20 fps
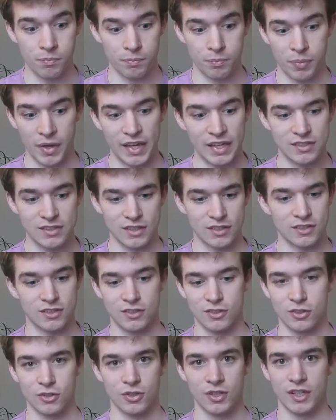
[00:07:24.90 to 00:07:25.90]
basic
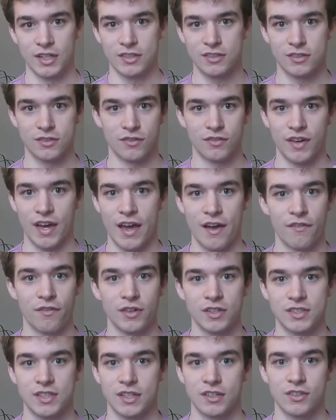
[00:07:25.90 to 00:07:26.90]
to-do list of
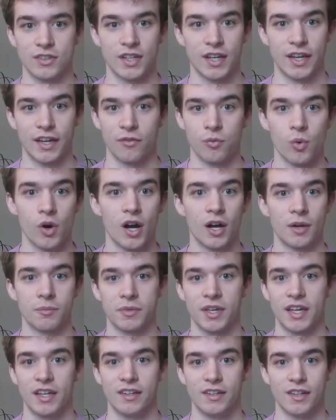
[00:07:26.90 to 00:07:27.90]
every single day of what I'm
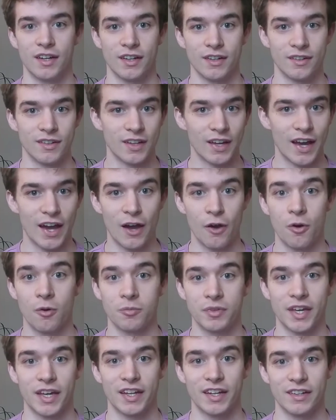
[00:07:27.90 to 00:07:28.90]
getting done, how I'm
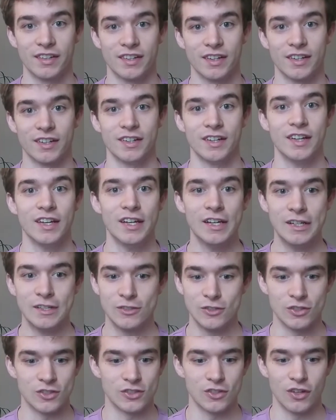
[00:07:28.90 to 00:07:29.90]
getting it done,
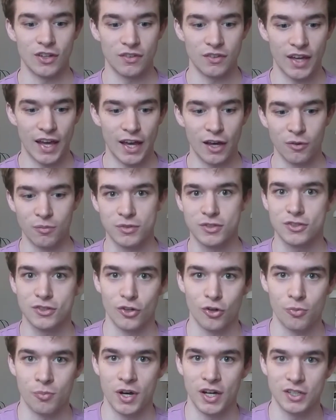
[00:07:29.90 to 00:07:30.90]
just helped
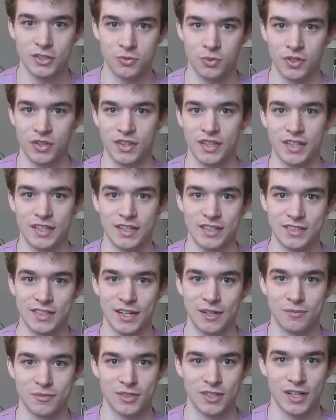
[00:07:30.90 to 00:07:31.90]
so much with the
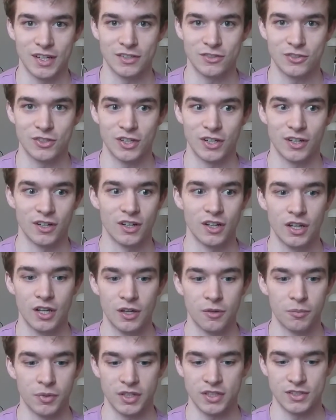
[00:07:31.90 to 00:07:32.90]
exams last year,
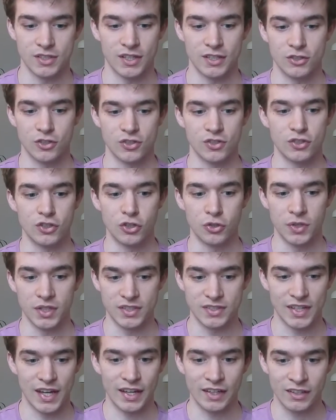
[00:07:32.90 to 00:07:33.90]
because I just knew
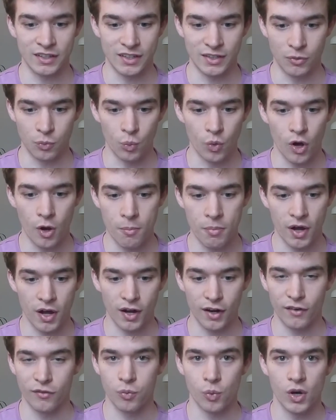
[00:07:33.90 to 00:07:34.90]
exactly what
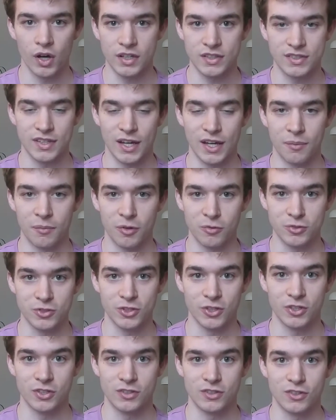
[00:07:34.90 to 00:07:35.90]
part of what exam I was
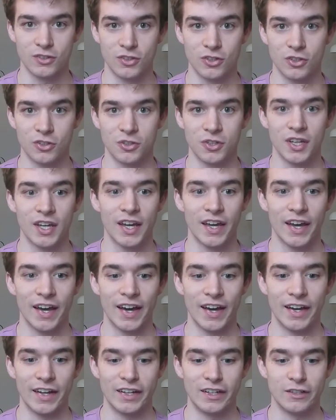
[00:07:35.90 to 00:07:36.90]
going to do
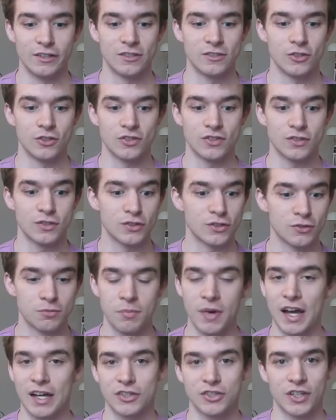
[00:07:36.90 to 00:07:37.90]
and just
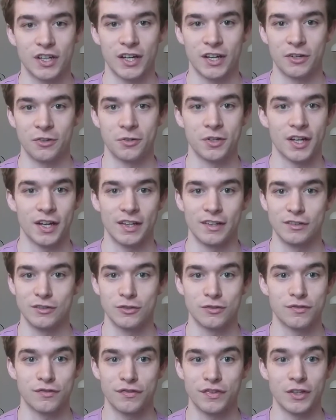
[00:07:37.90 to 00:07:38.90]
smash it out and
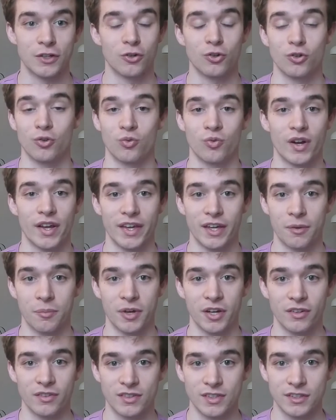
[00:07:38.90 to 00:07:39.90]
just feel great
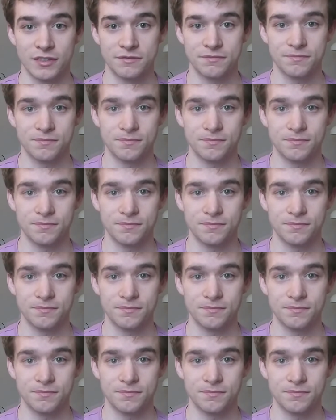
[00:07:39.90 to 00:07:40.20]
about it.